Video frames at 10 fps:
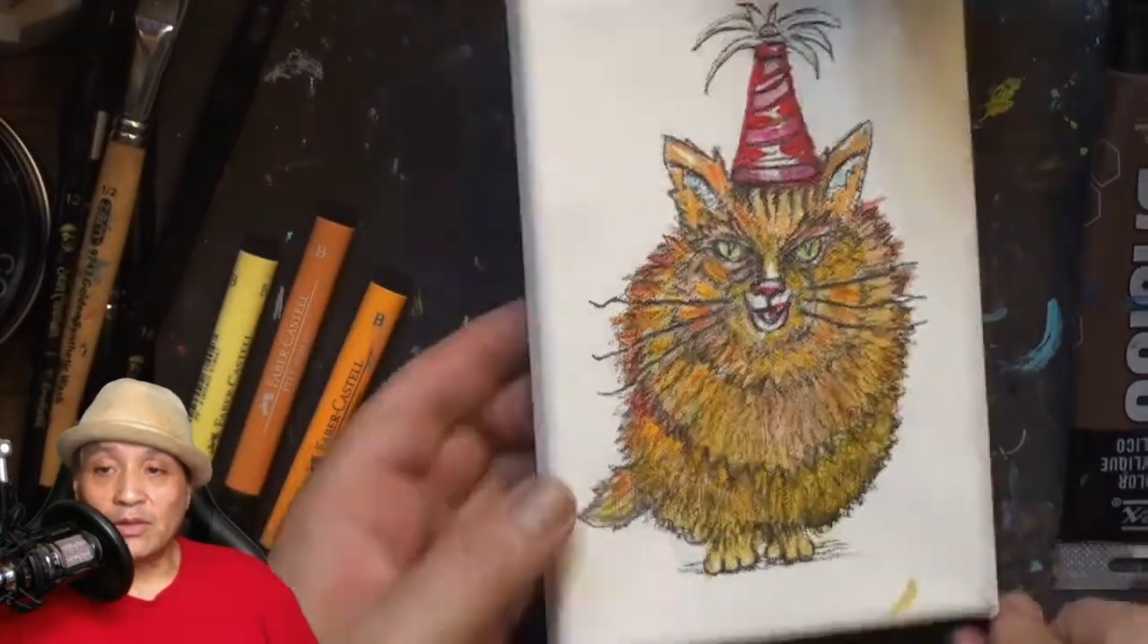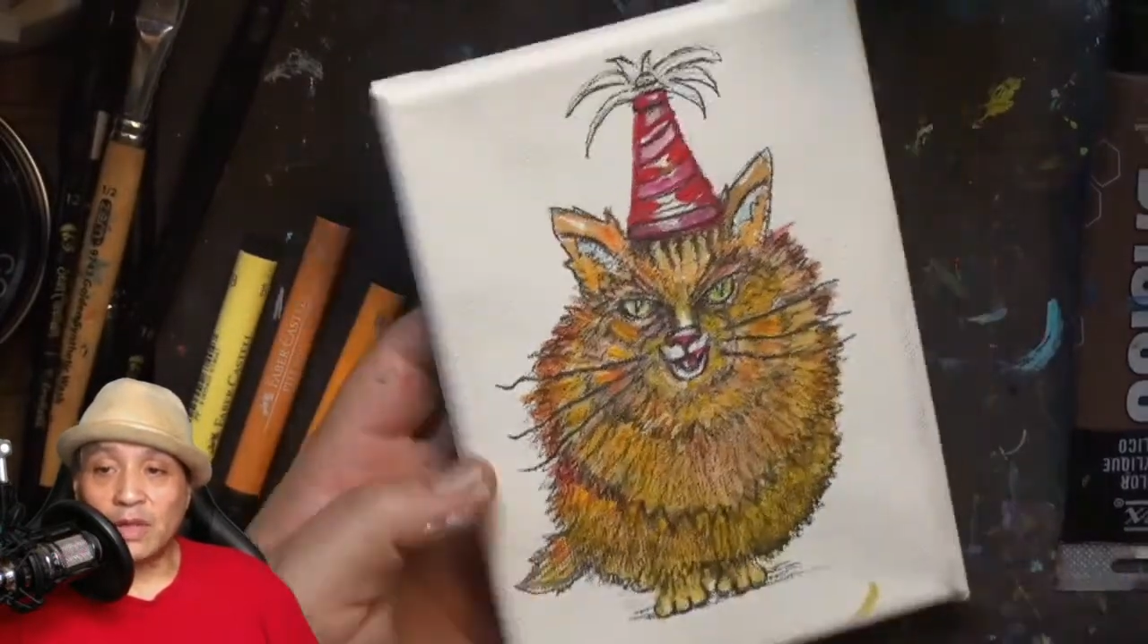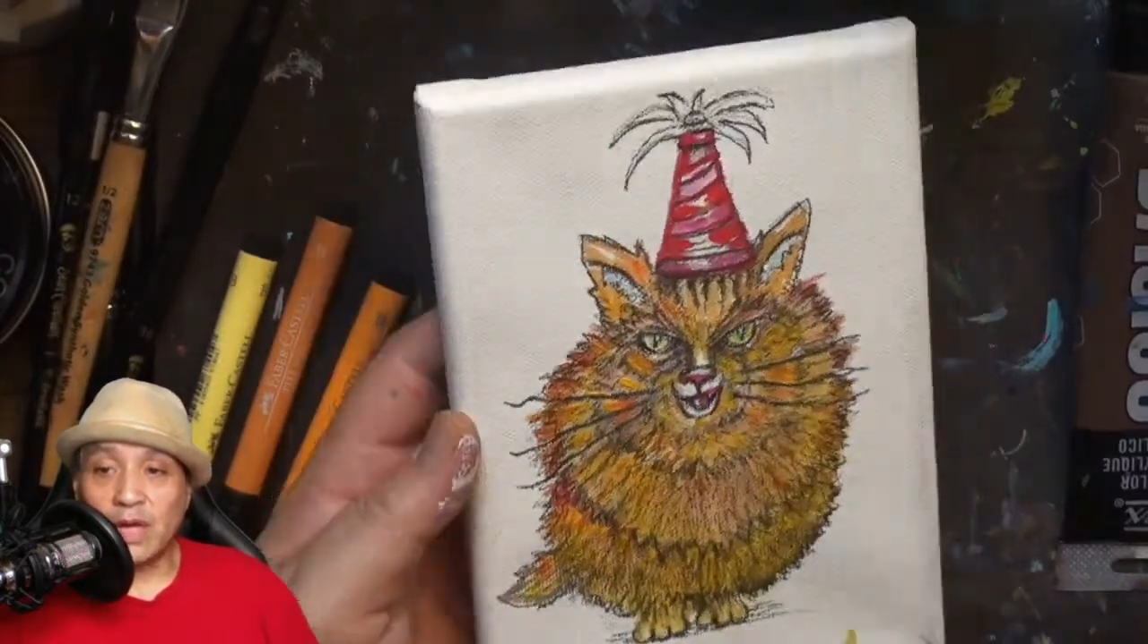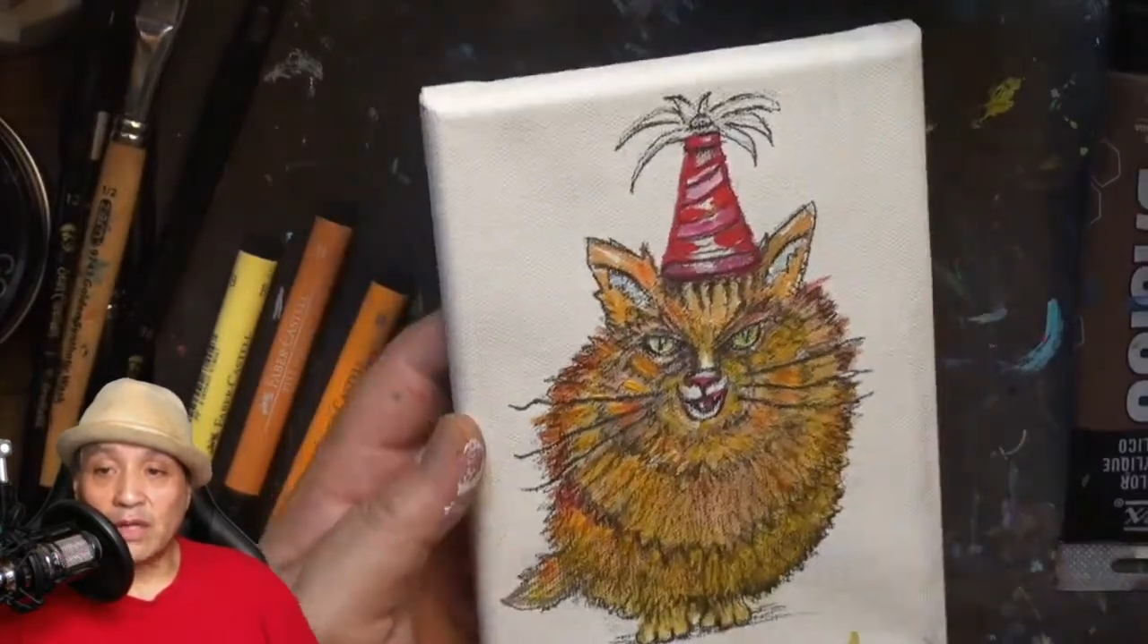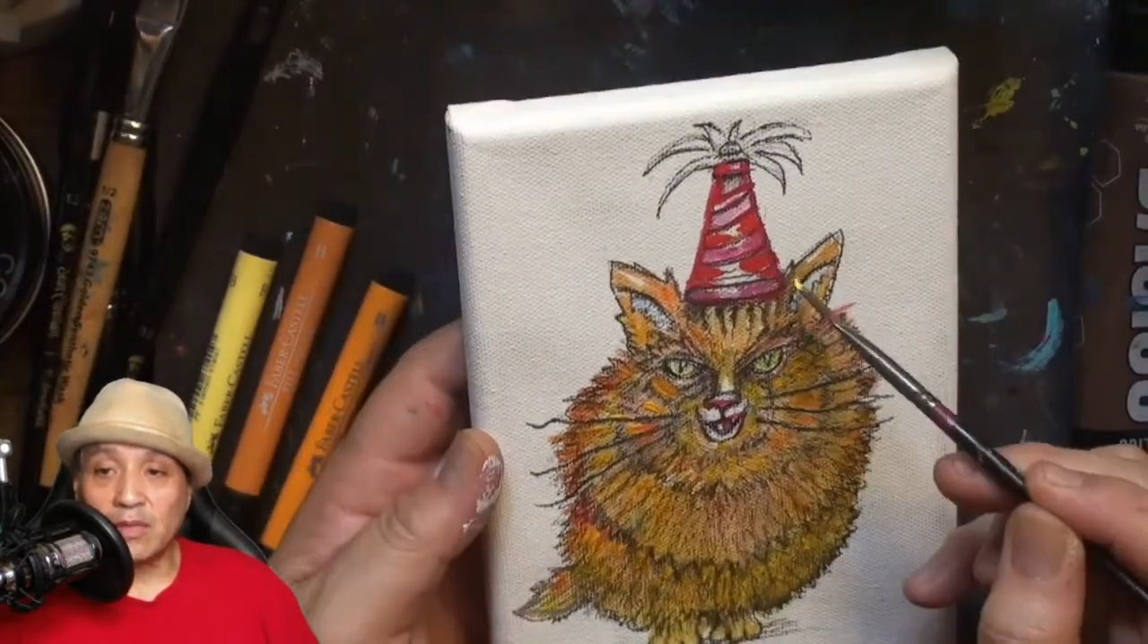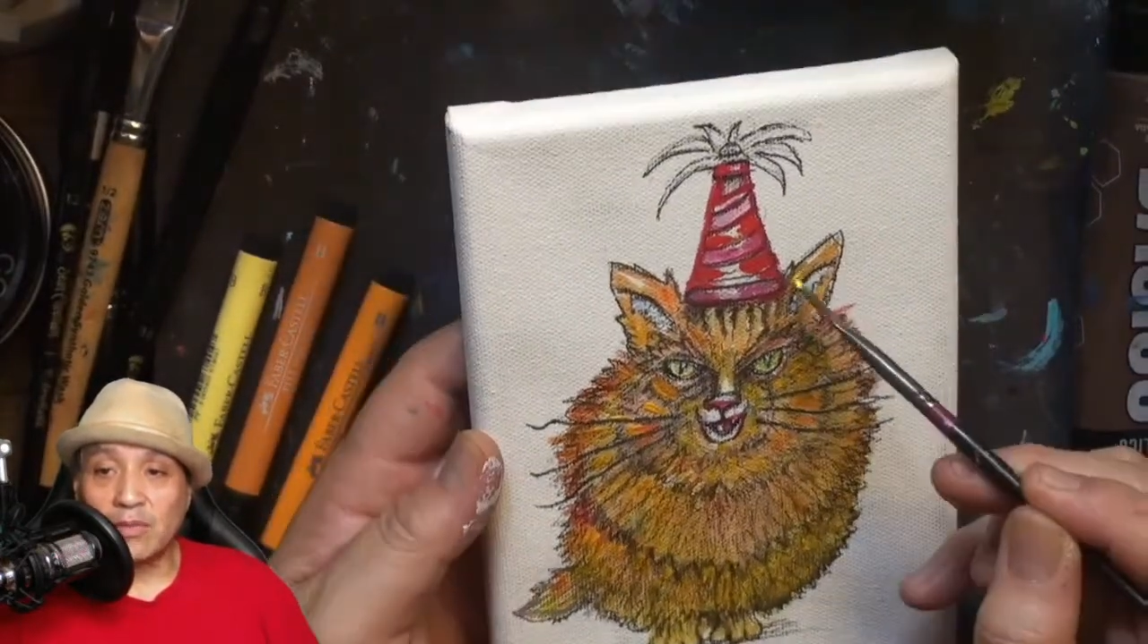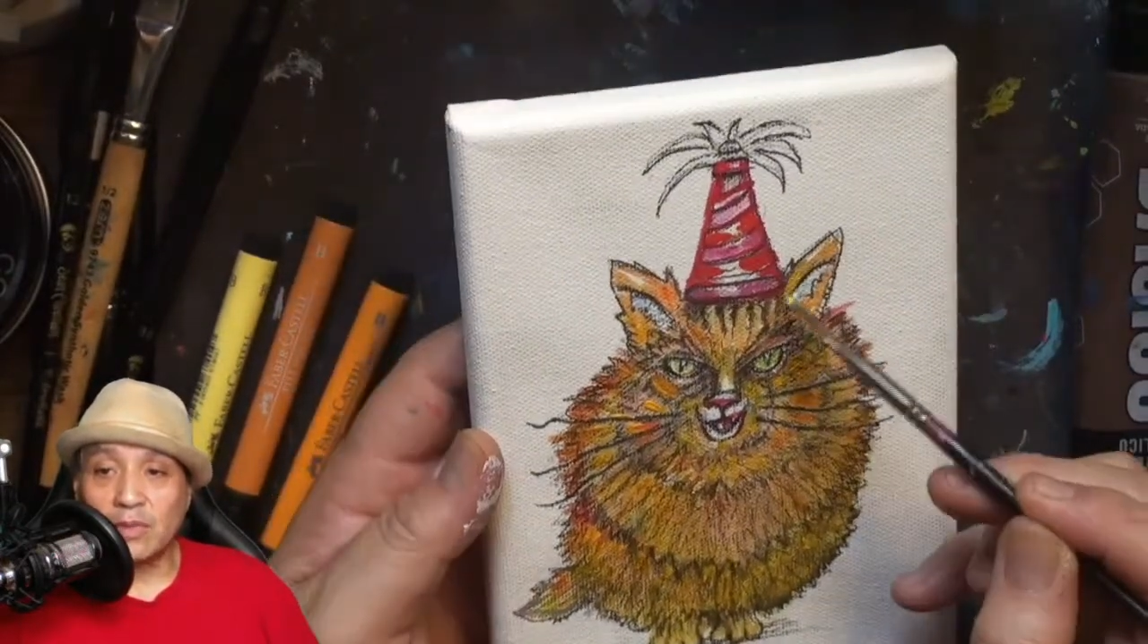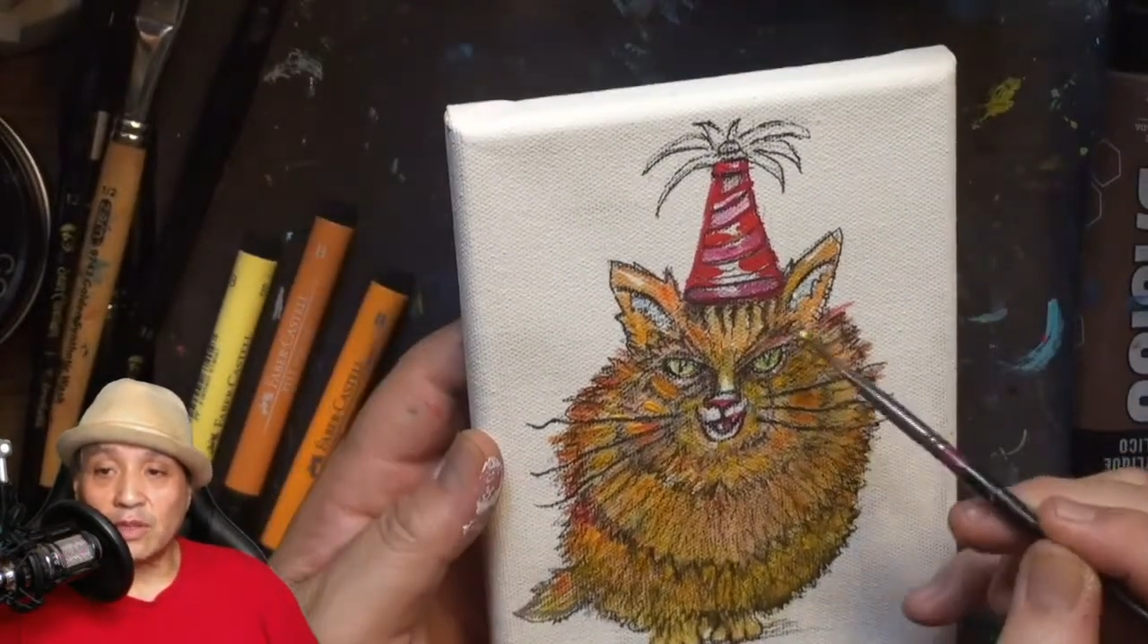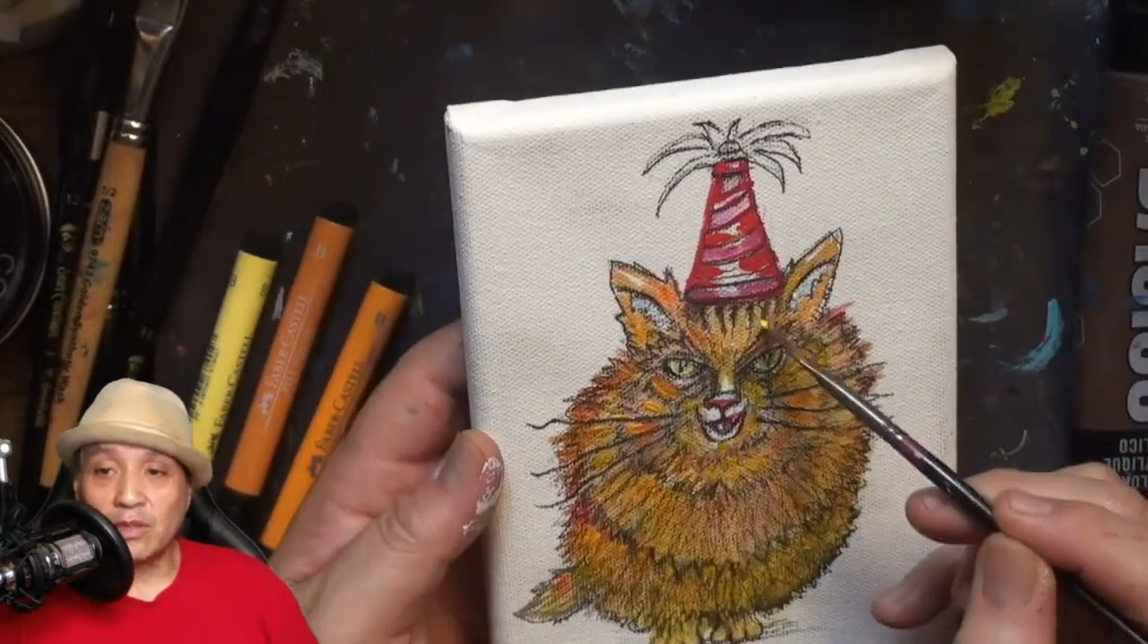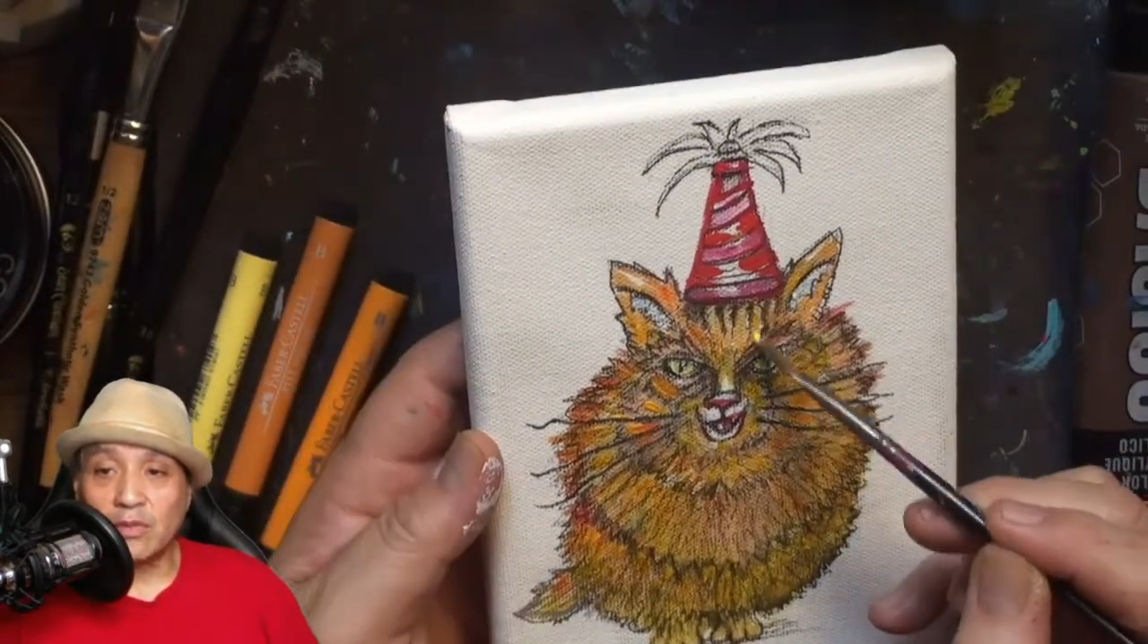lot of
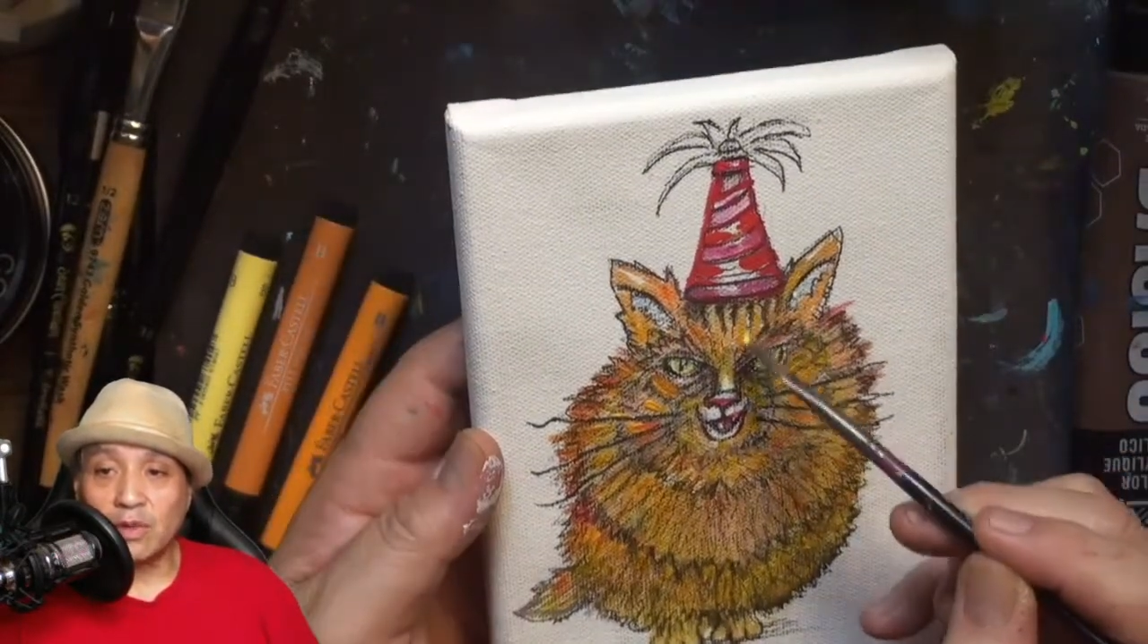commission